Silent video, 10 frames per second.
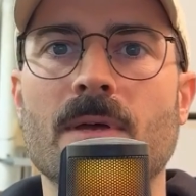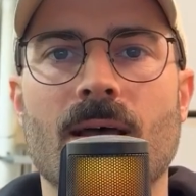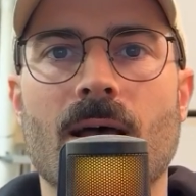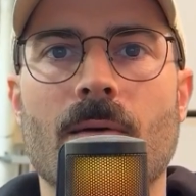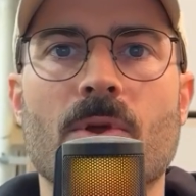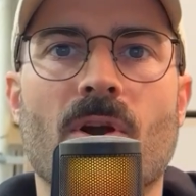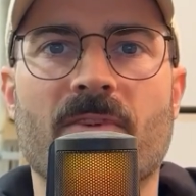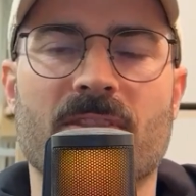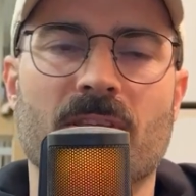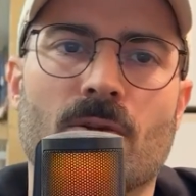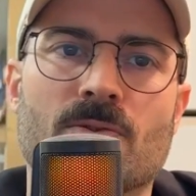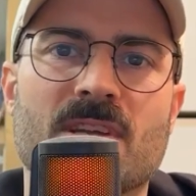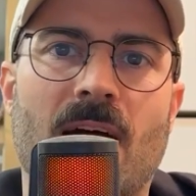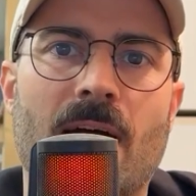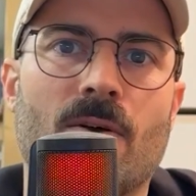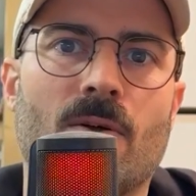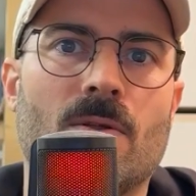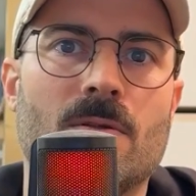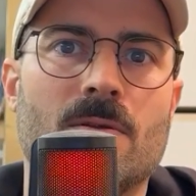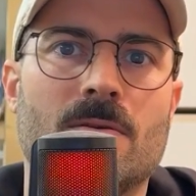I've got the little dial
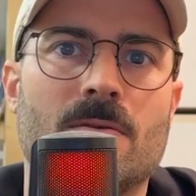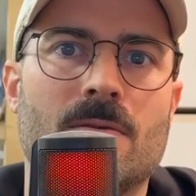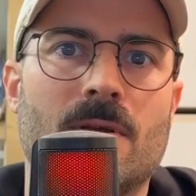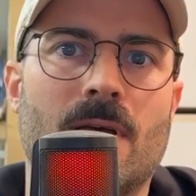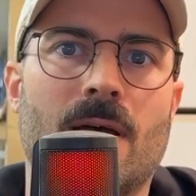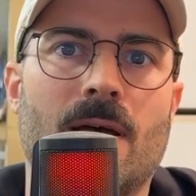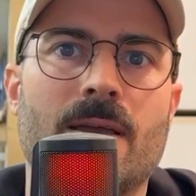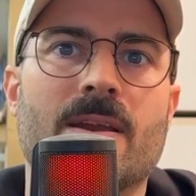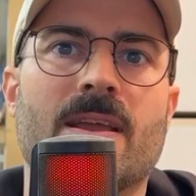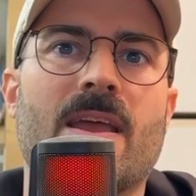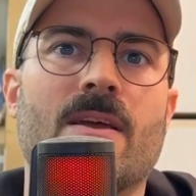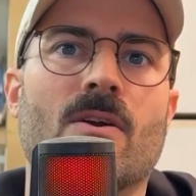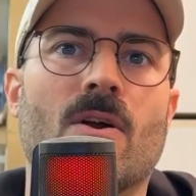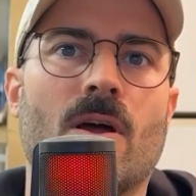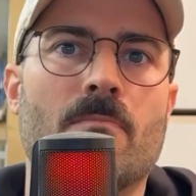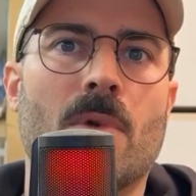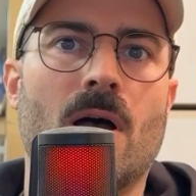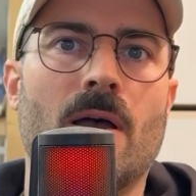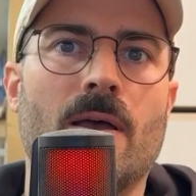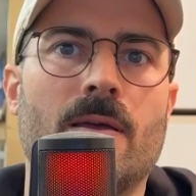indicator on
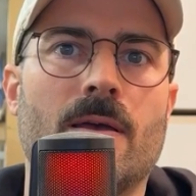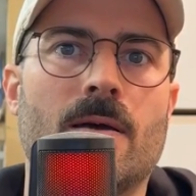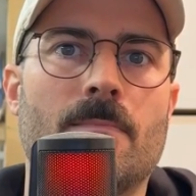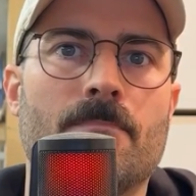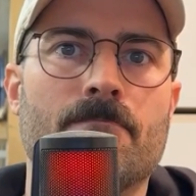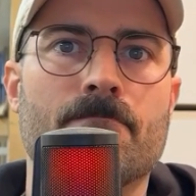my